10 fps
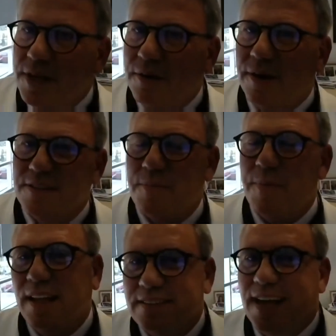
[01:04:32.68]
You know what
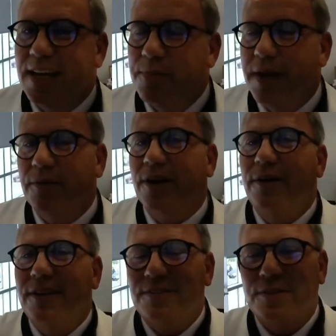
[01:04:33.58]
Isabella said to me? We're
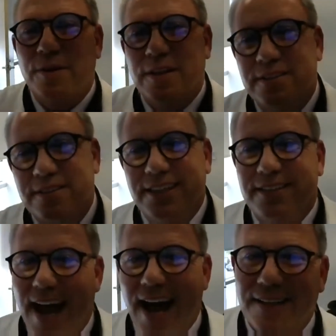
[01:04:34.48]
going to school.
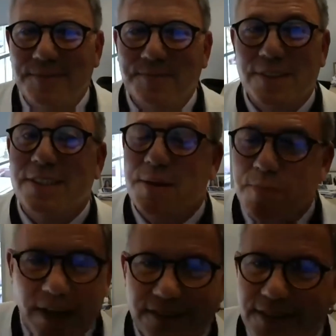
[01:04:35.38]
She's dad. She
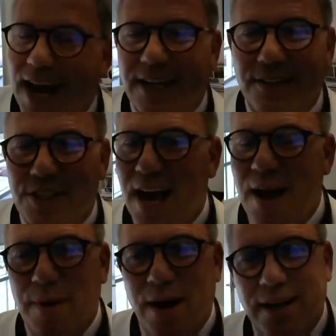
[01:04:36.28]
had a
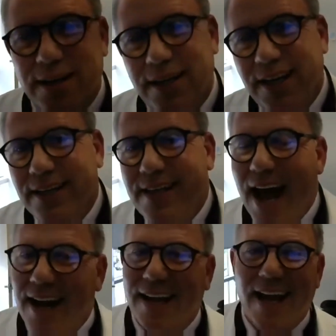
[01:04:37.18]
GI bug.
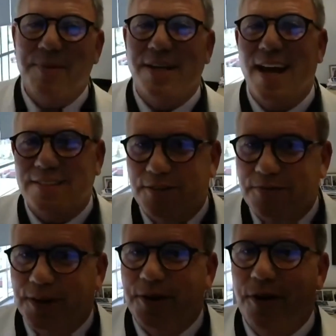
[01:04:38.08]
Dad, I got to be
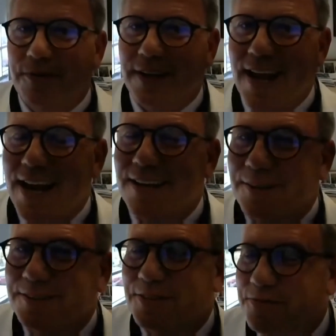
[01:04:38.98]
tested for COVID. Dad,
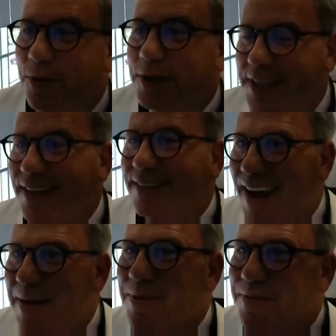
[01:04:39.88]
it's the
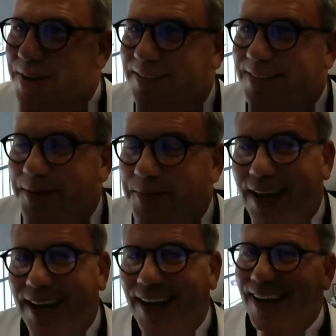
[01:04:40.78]
14th time you've tested
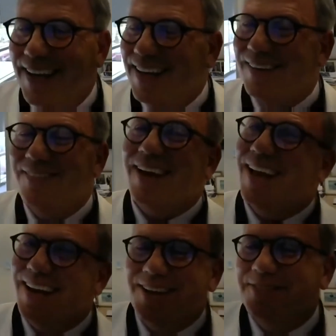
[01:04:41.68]
me. I'm like,
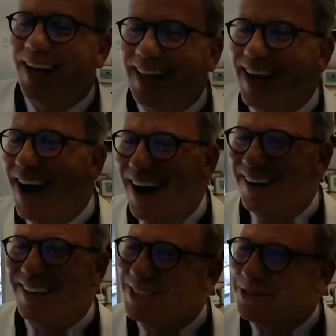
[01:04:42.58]
honey, you really
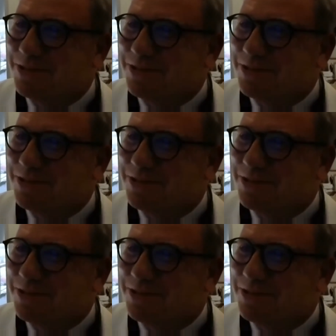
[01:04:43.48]
are a